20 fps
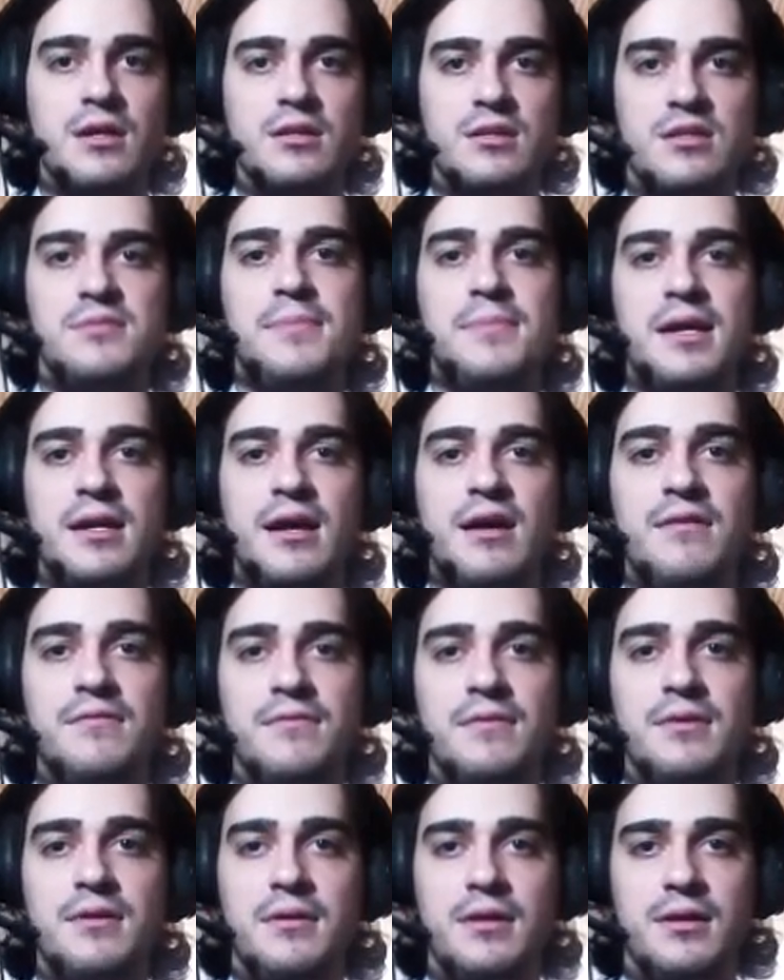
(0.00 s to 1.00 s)
This began
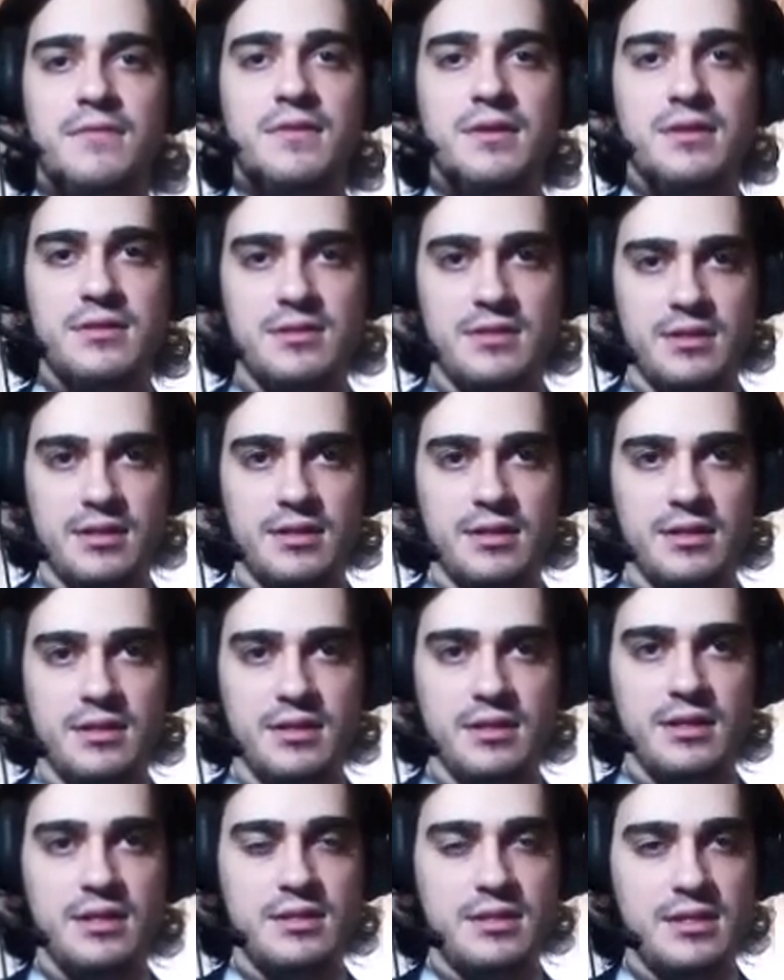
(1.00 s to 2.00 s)
with the
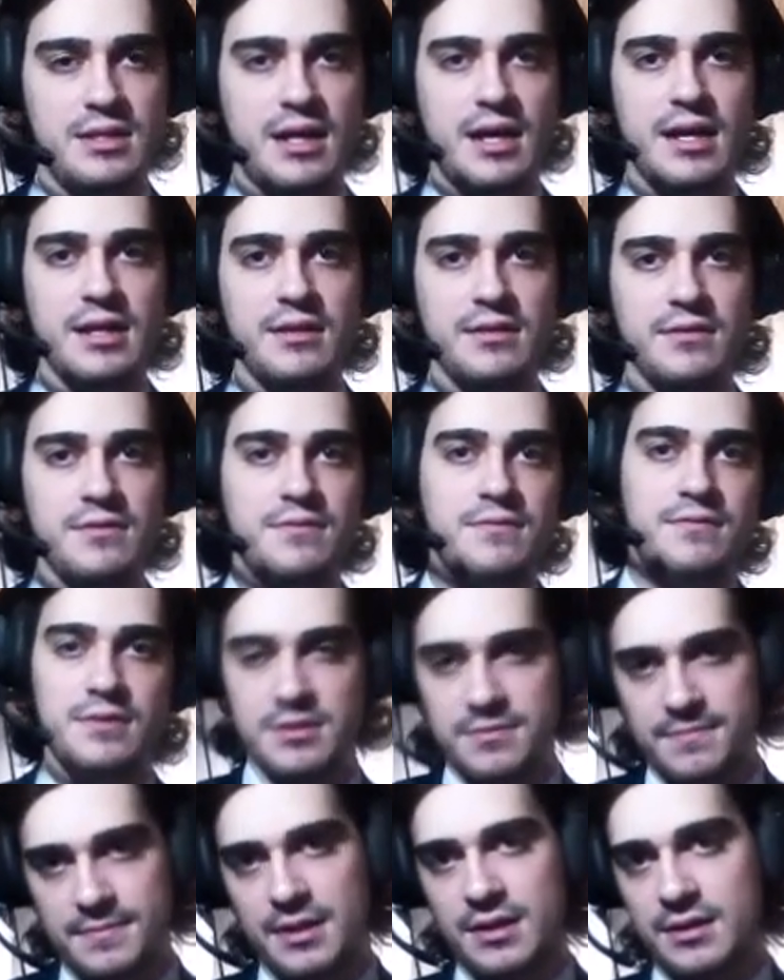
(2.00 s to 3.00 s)
EDI,
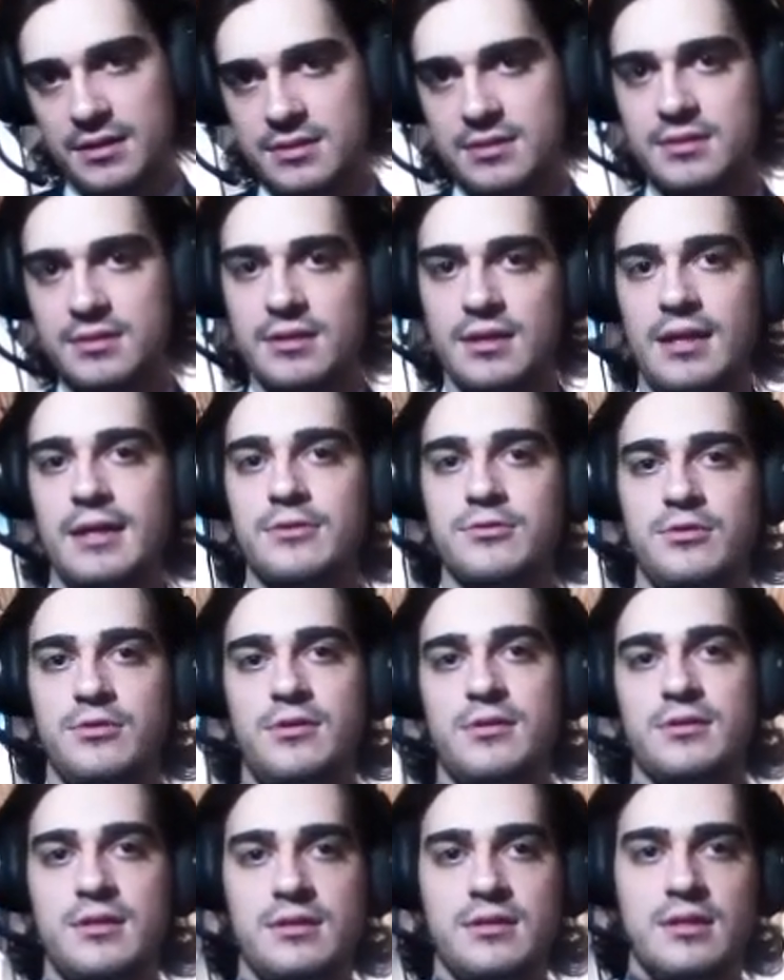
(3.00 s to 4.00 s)
which meant
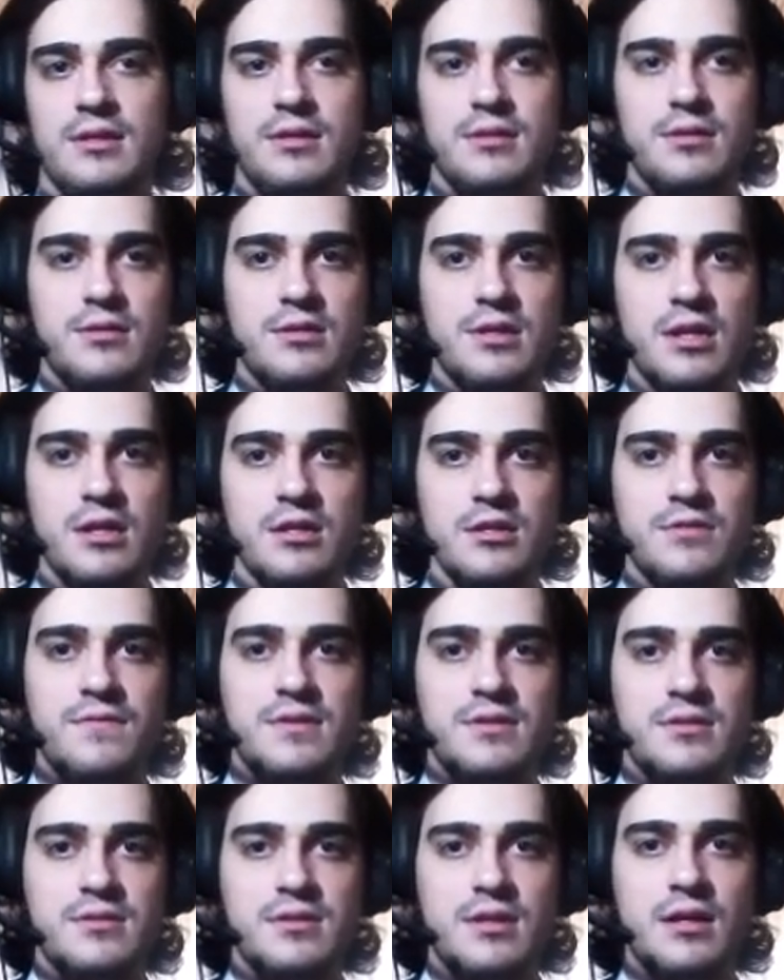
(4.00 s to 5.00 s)
electronic data interchange,
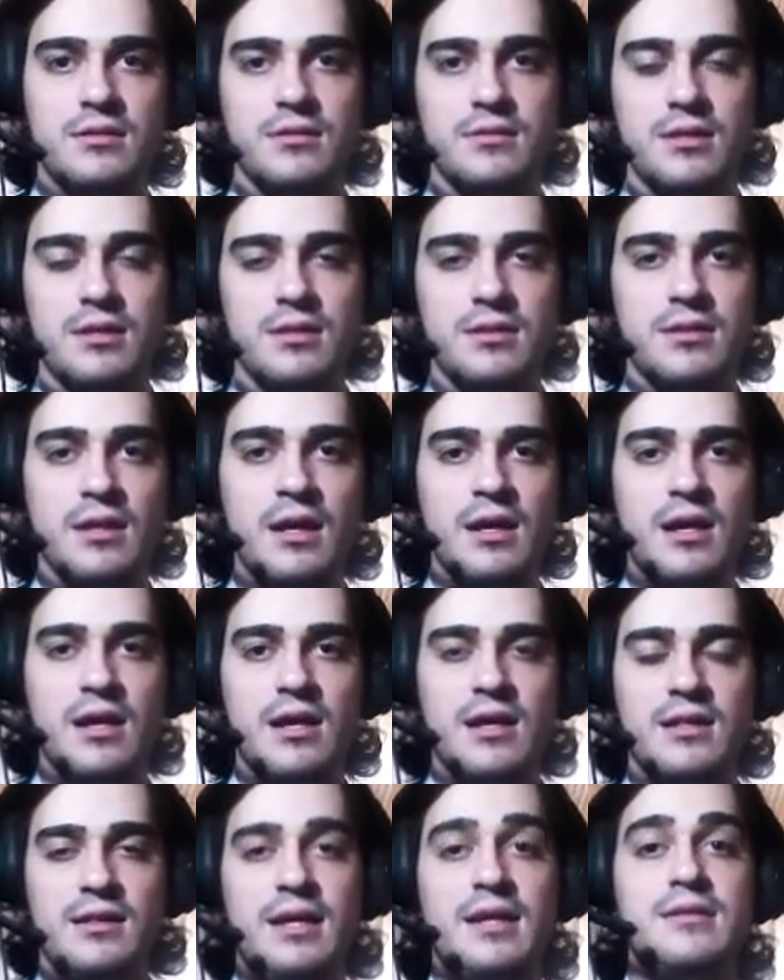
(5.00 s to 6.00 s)
which started in
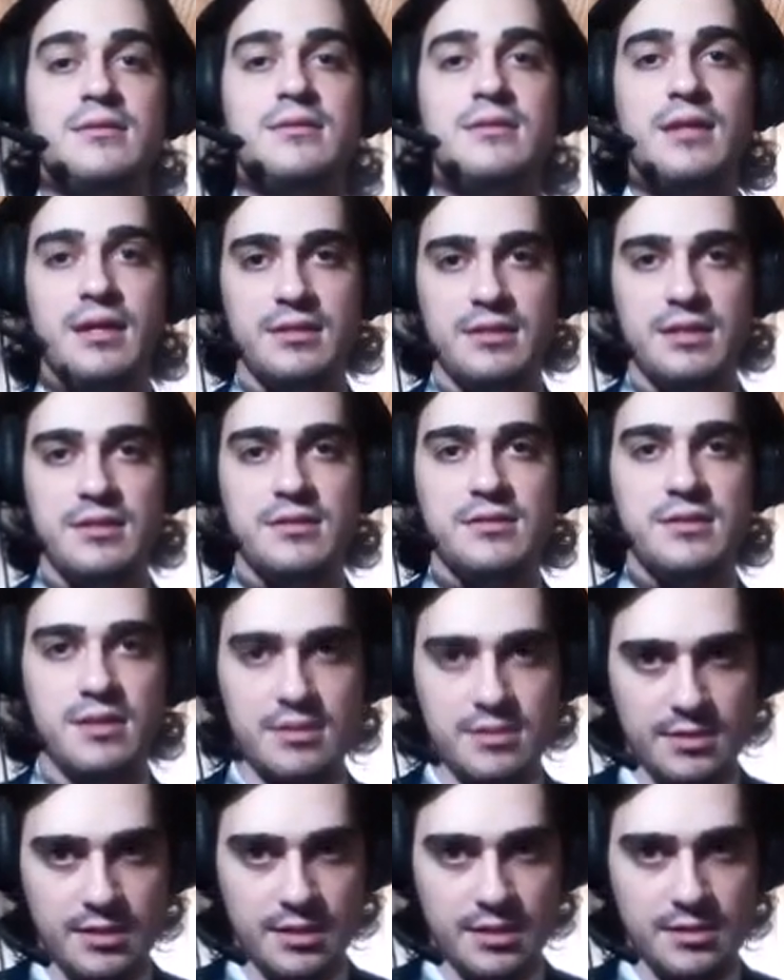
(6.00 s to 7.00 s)
late
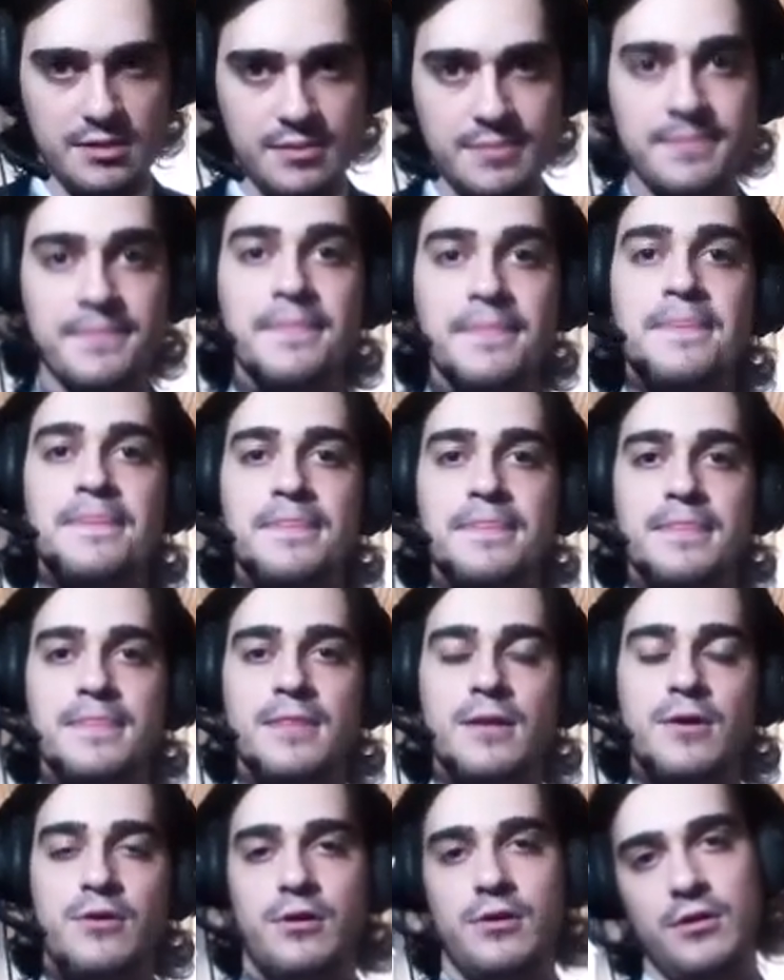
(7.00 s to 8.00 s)
1960s
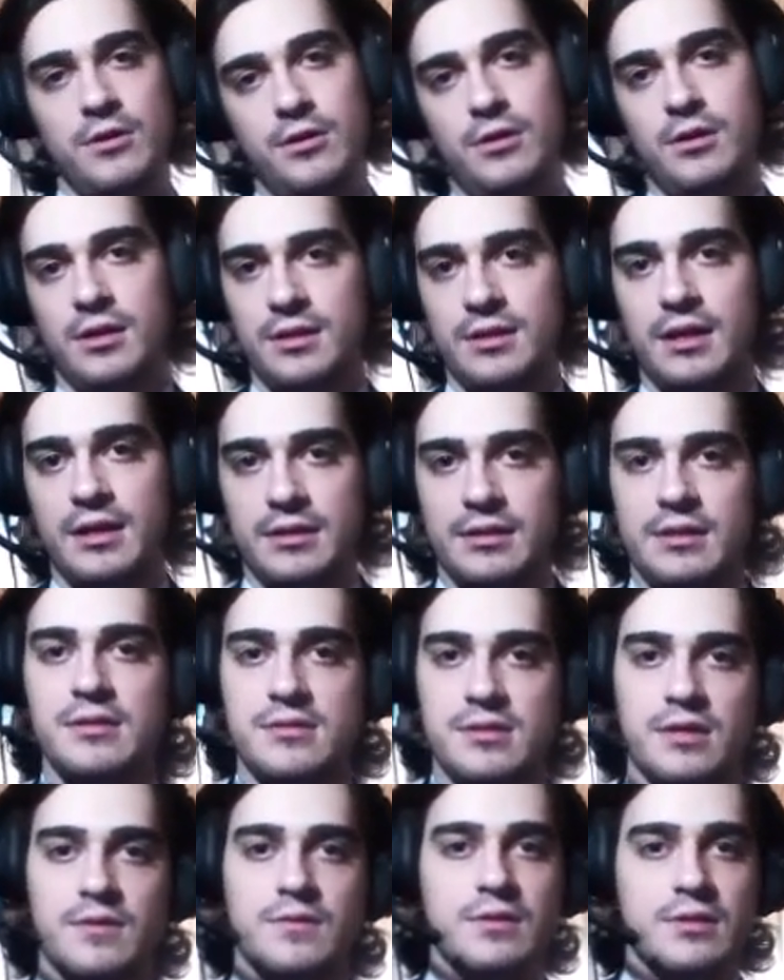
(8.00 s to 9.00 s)
or early
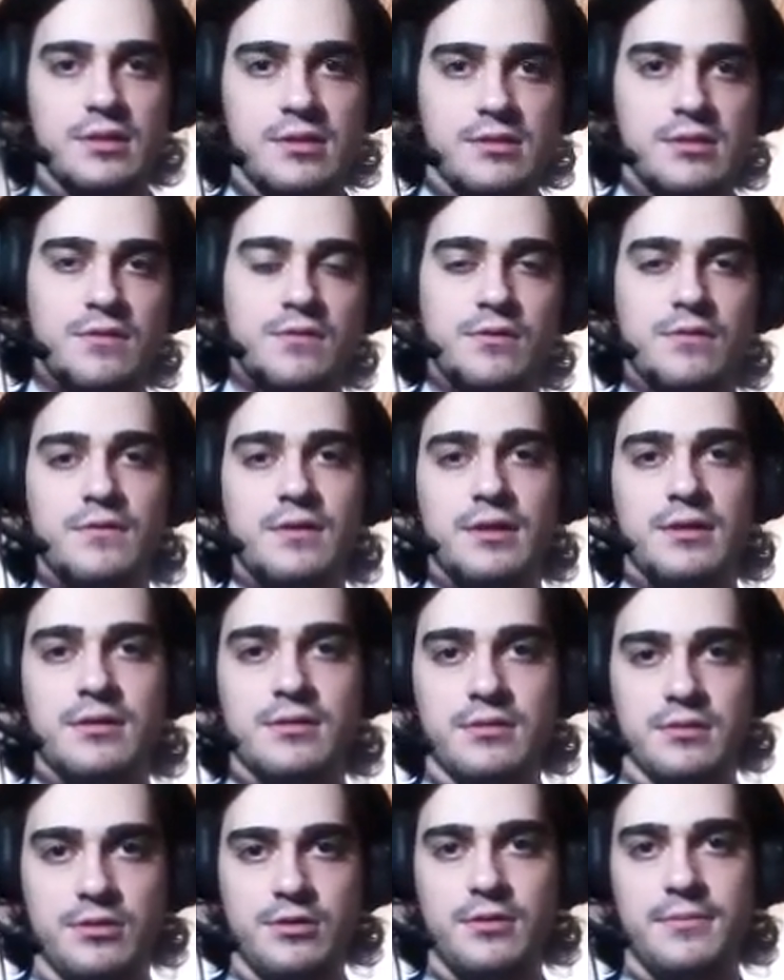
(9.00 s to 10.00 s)
1970s, if you want to
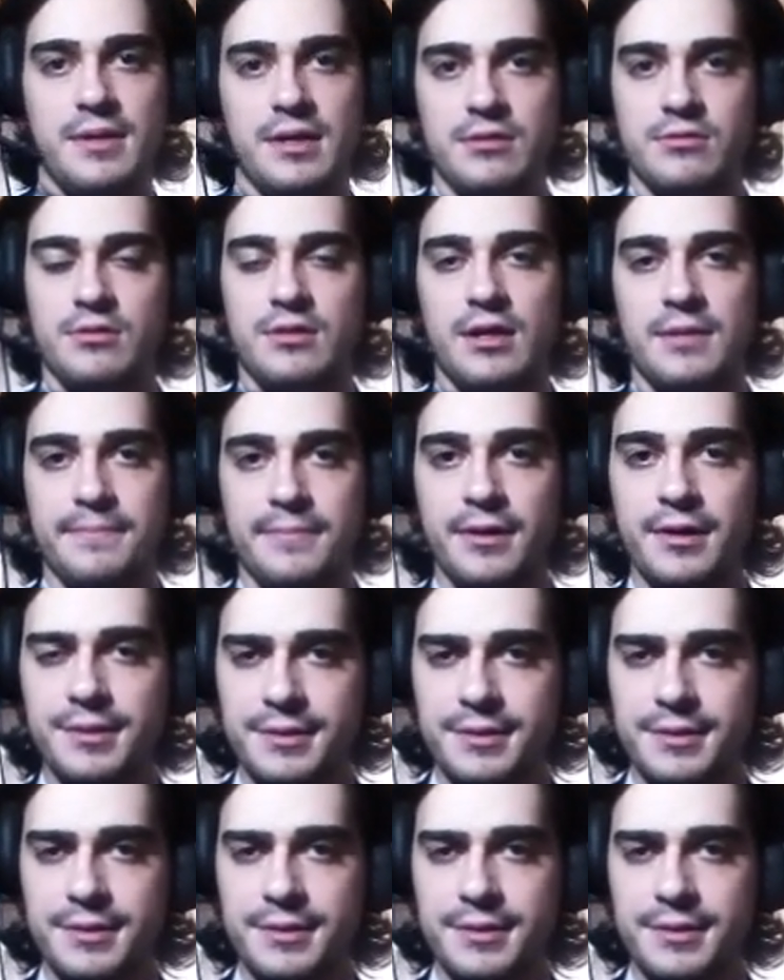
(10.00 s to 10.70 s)
go back to that part.